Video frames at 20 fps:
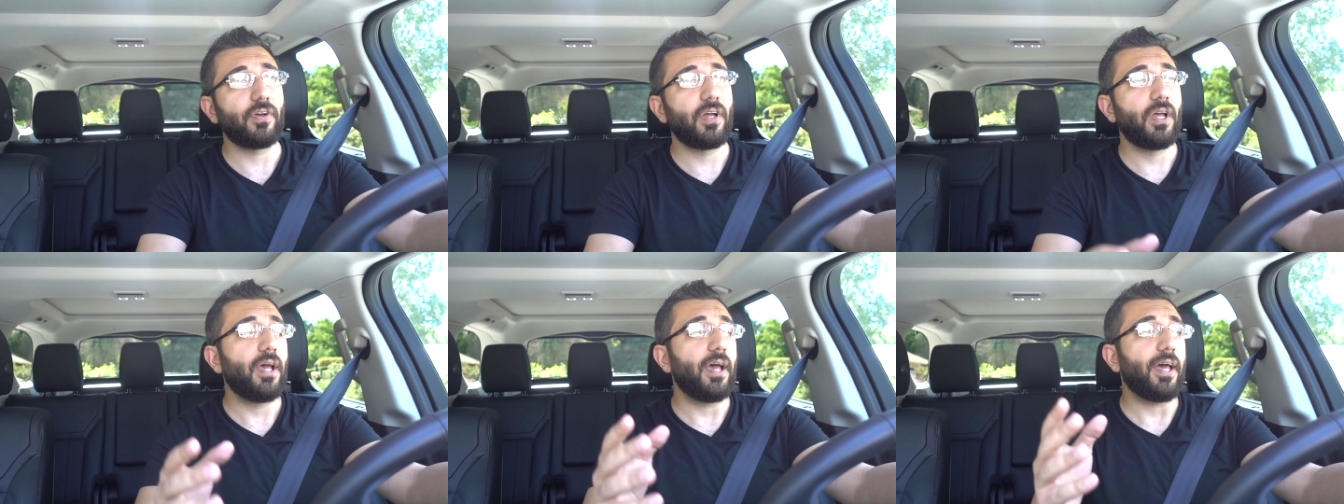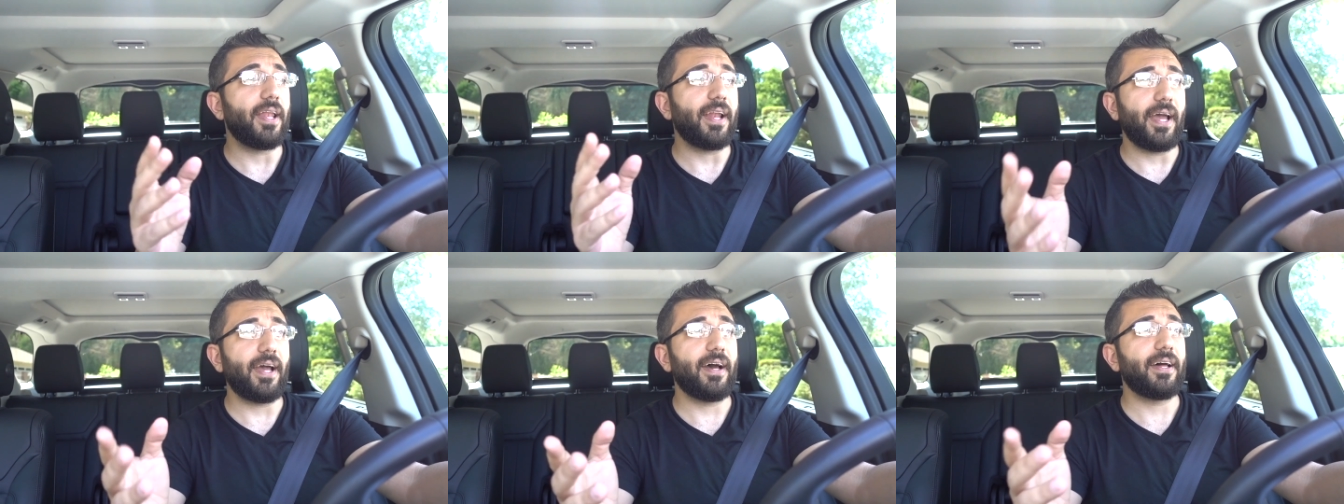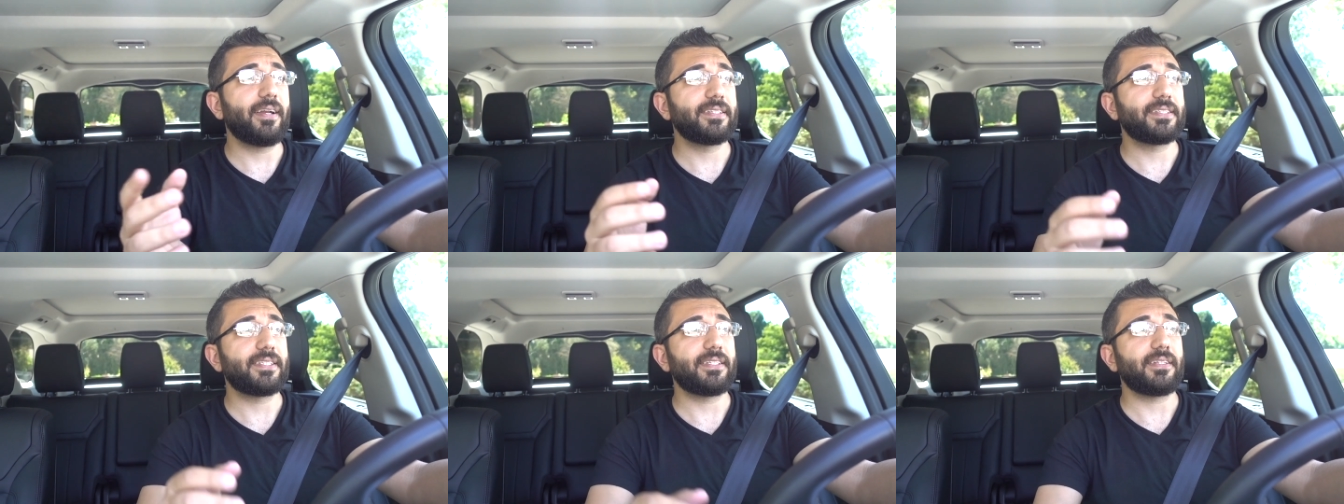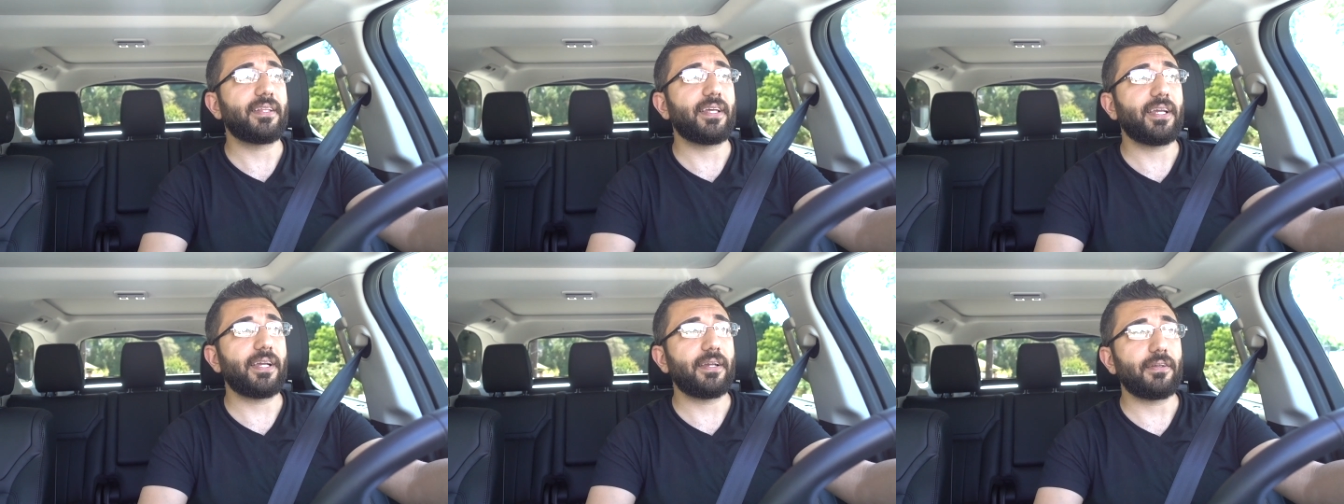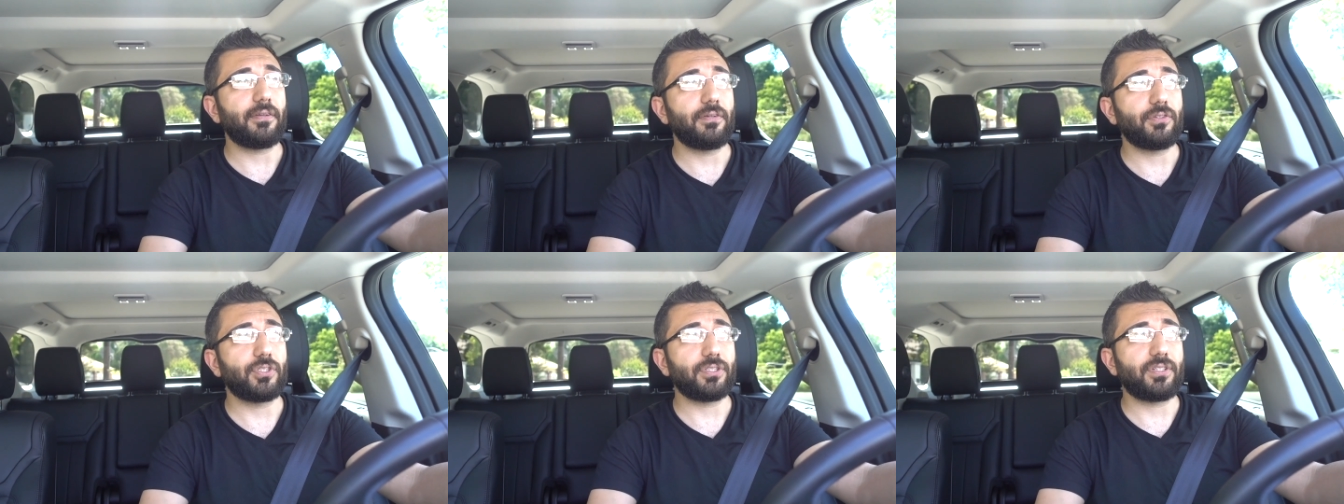and I honestly
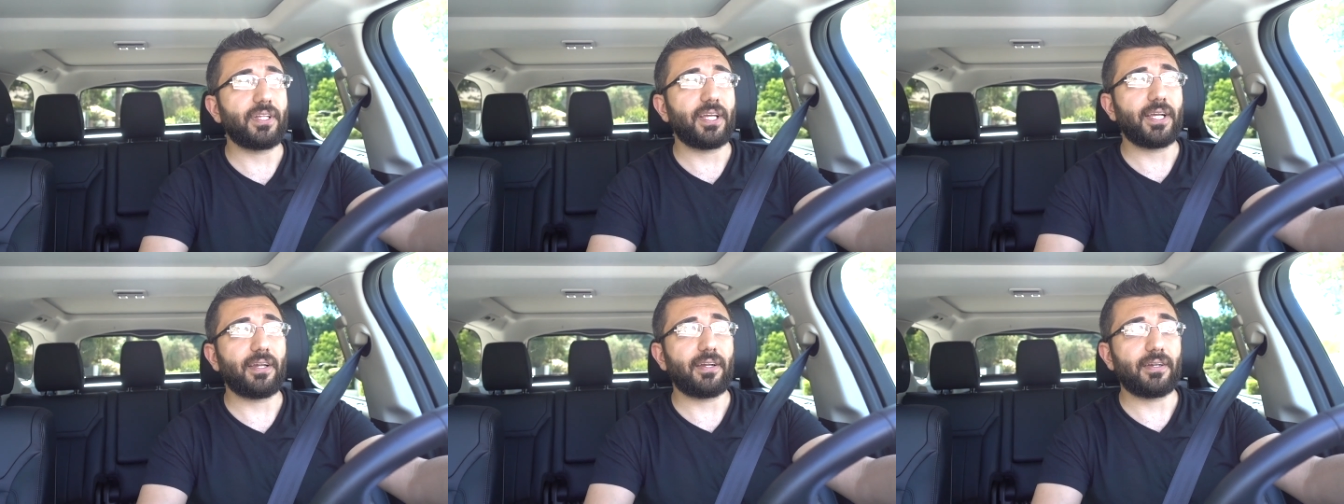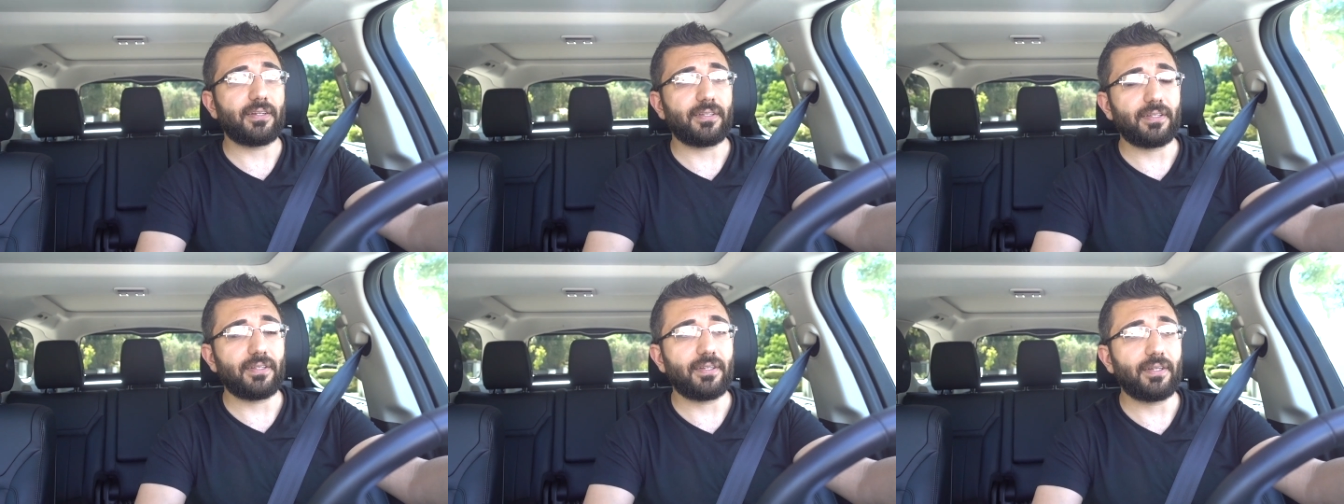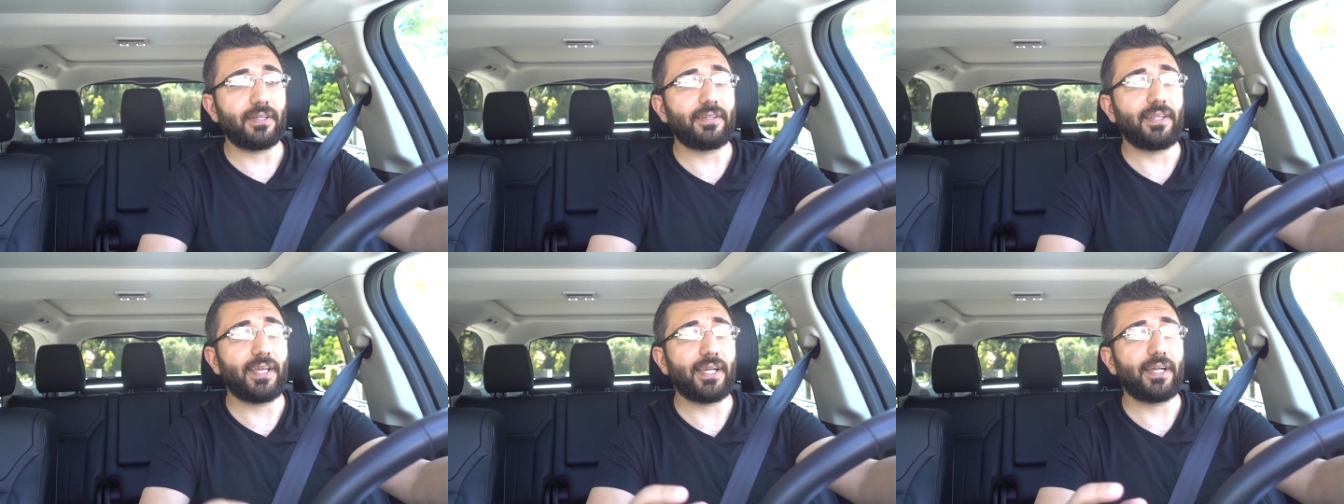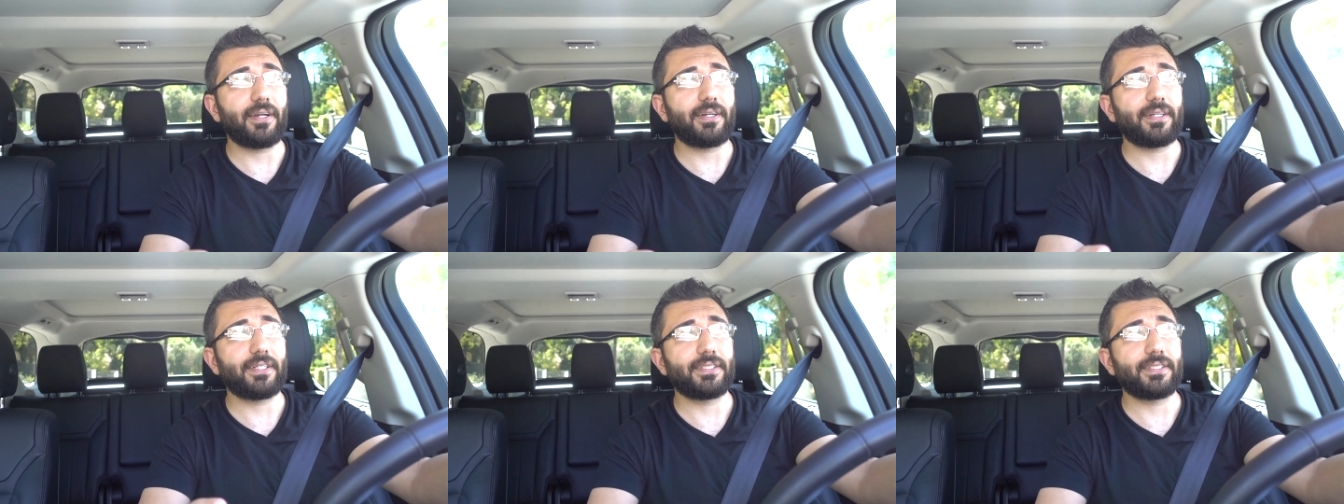think you should take in